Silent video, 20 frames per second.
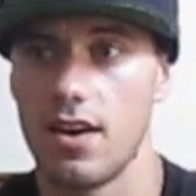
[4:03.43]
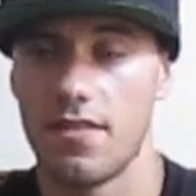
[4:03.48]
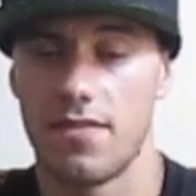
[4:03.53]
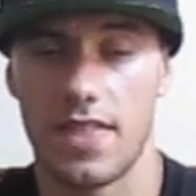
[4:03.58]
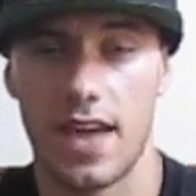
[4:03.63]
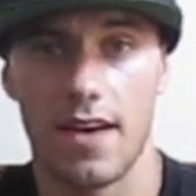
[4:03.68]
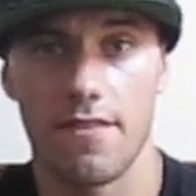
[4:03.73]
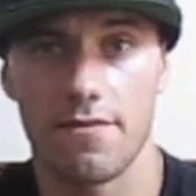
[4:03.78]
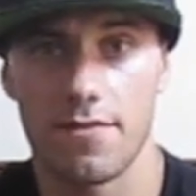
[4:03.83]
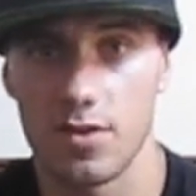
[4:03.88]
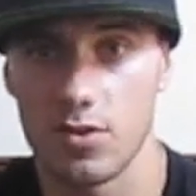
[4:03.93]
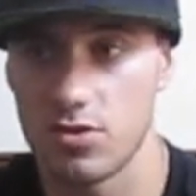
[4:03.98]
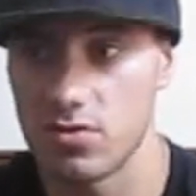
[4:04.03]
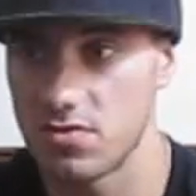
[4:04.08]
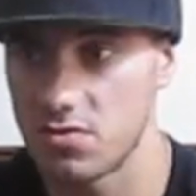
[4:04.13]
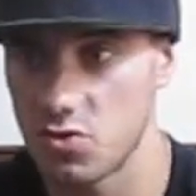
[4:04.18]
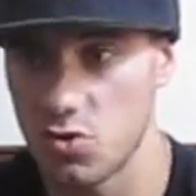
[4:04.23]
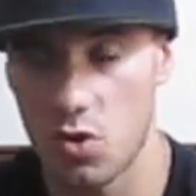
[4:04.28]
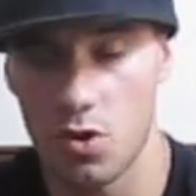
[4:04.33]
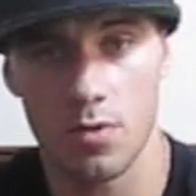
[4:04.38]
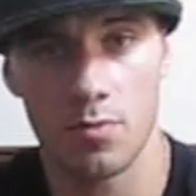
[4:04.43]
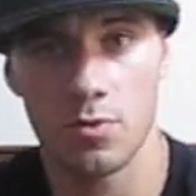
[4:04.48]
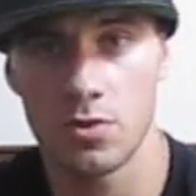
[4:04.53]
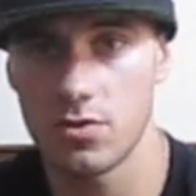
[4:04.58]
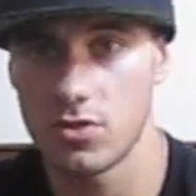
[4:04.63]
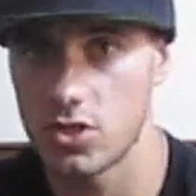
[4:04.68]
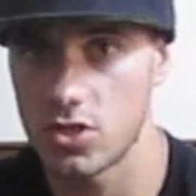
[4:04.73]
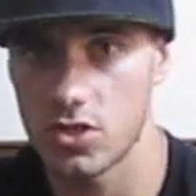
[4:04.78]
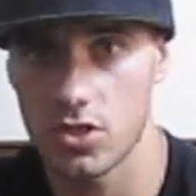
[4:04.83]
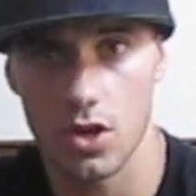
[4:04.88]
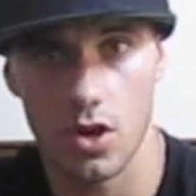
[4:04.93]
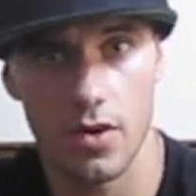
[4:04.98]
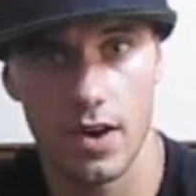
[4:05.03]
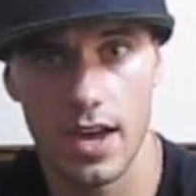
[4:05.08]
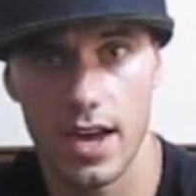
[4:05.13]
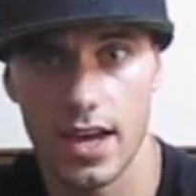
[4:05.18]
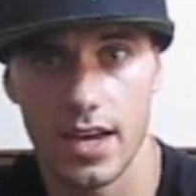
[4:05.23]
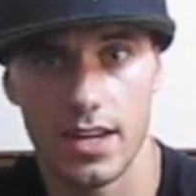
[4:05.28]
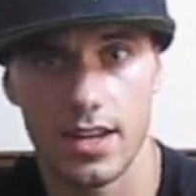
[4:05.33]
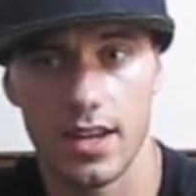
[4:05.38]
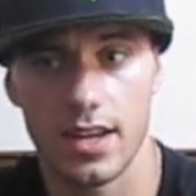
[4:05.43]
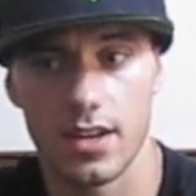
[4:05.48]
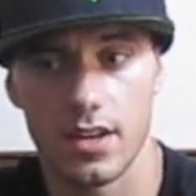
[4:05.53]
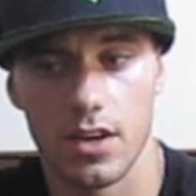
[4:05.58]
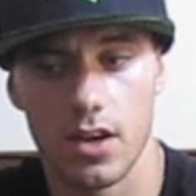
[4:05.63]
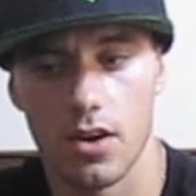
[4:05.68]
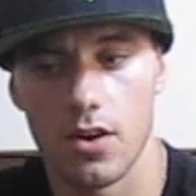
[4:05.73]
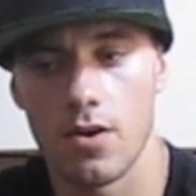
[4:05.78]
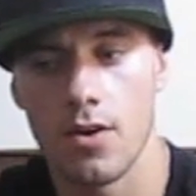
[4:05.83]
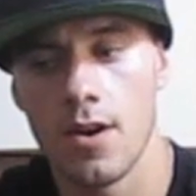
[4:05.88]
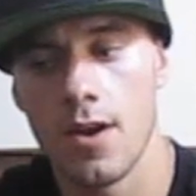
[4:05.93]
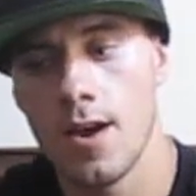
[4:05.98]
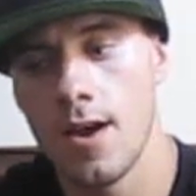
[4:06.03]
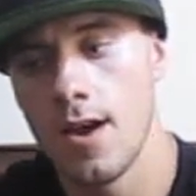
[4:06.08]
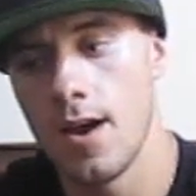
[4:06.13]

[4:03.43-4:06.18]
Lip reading: If that feels normal, just go ahead and go.